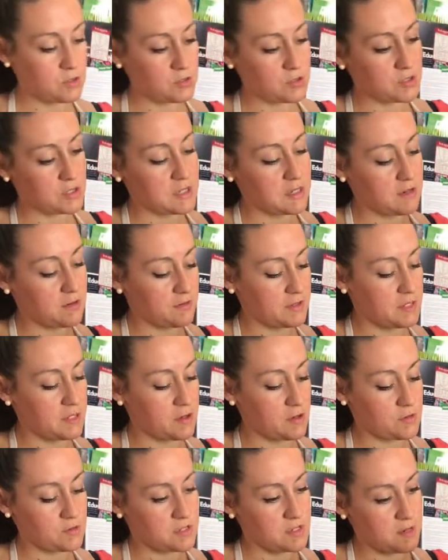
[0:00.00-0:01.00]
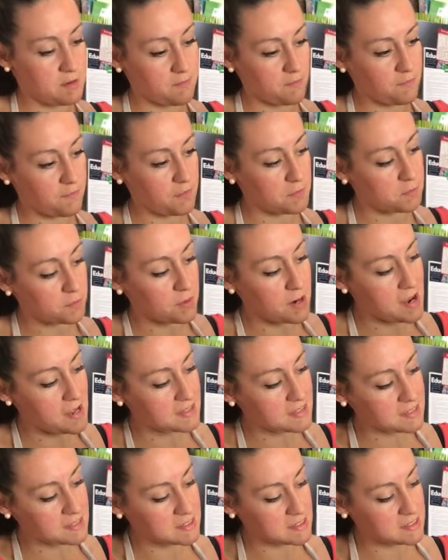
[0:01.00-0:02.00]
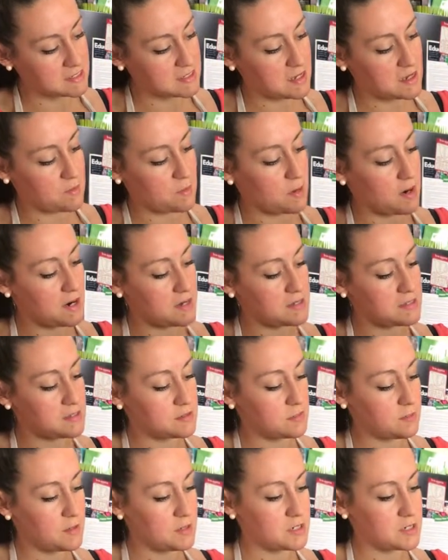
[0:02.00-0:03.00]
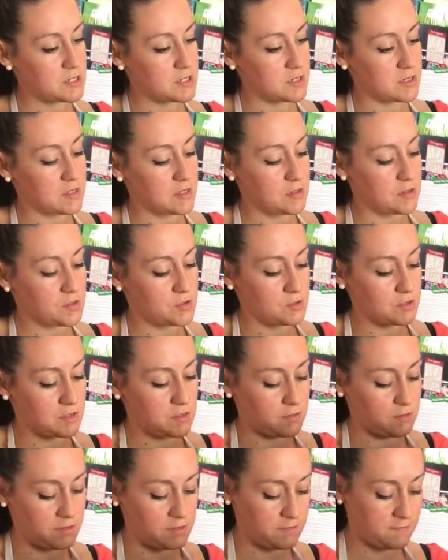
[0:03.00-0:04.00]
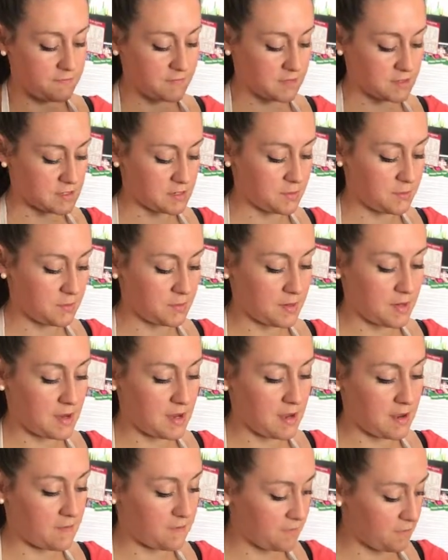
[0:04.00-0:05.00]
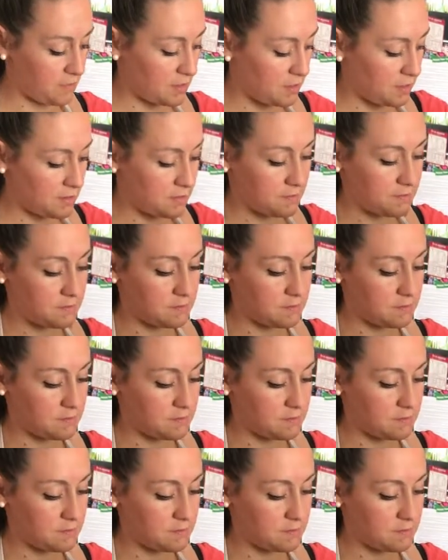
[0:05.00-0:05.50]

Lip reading: Usually it only goes up for bread, since they rise so much, it usually only fills up about halfway.